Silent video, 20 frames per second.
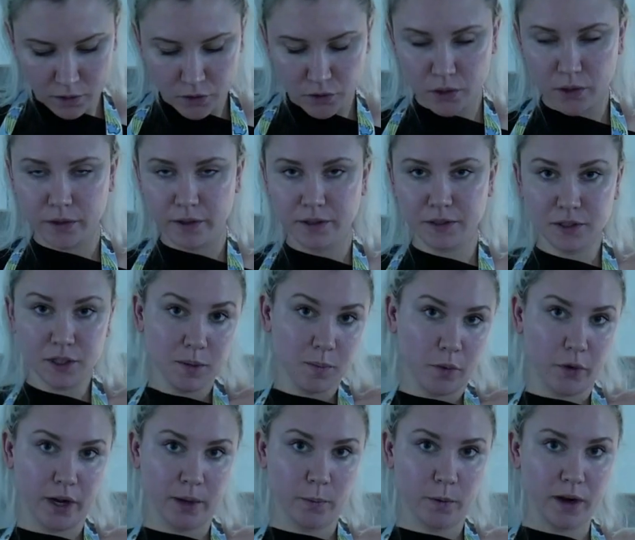So this is the
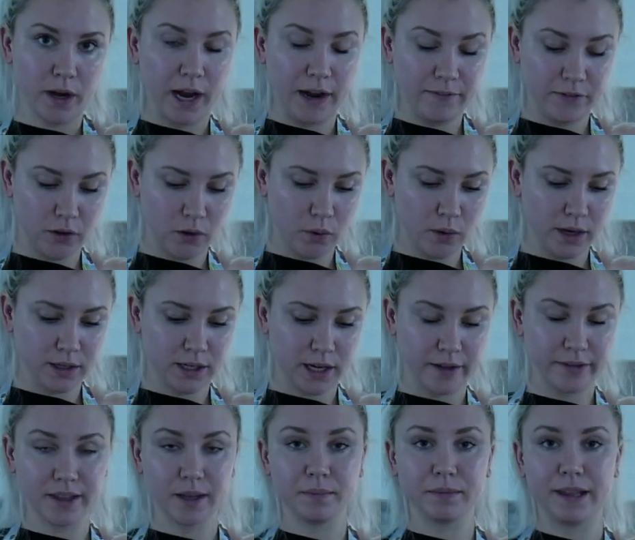point where if you had
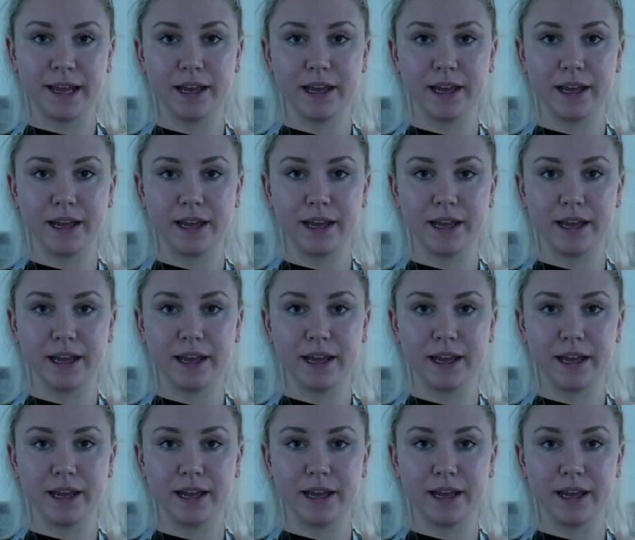cut them